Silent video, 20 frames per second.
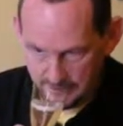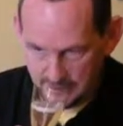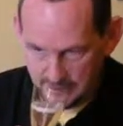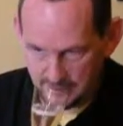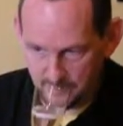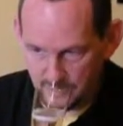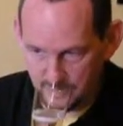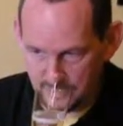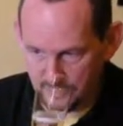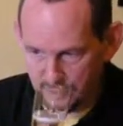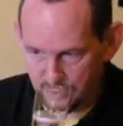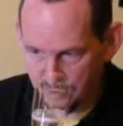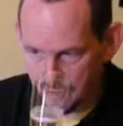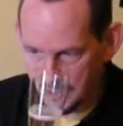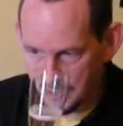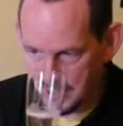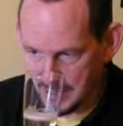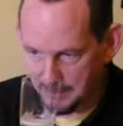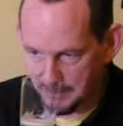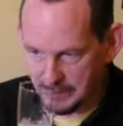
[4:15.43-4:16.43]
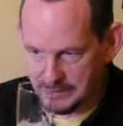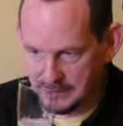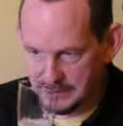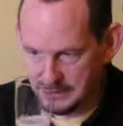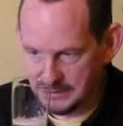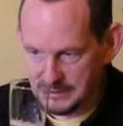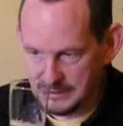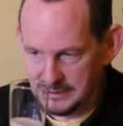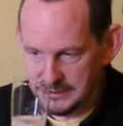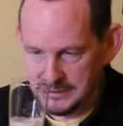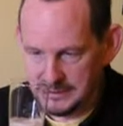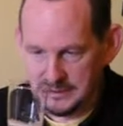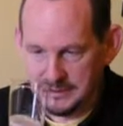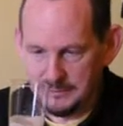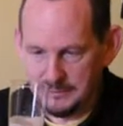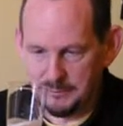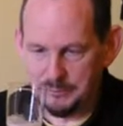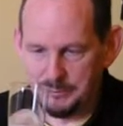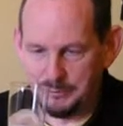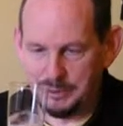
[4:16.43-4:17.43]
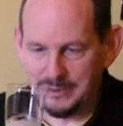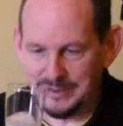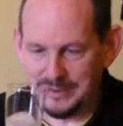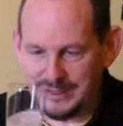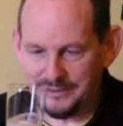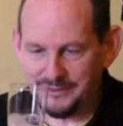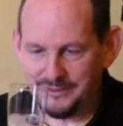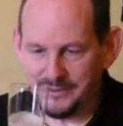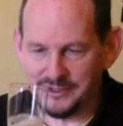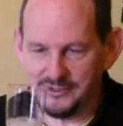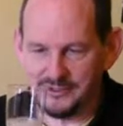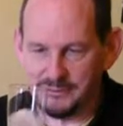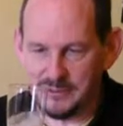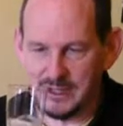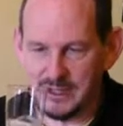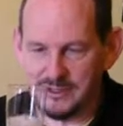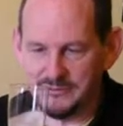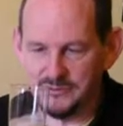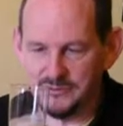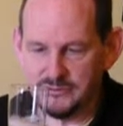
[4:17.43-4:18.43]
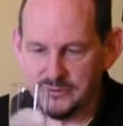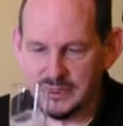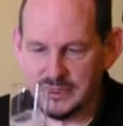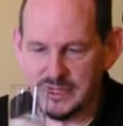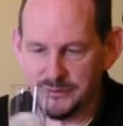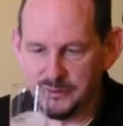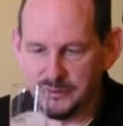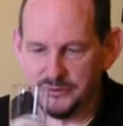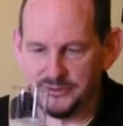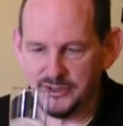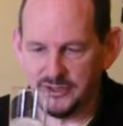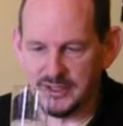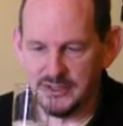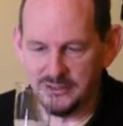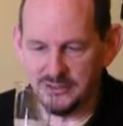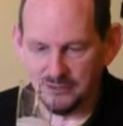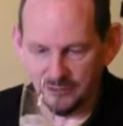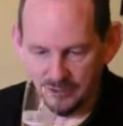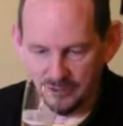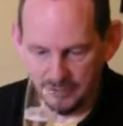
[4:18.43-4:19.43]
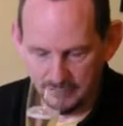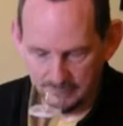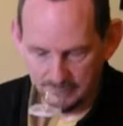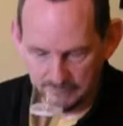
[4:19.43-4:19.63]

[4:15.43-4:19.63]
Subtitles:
It's a quite sharp, pleasant smell of green apple skins.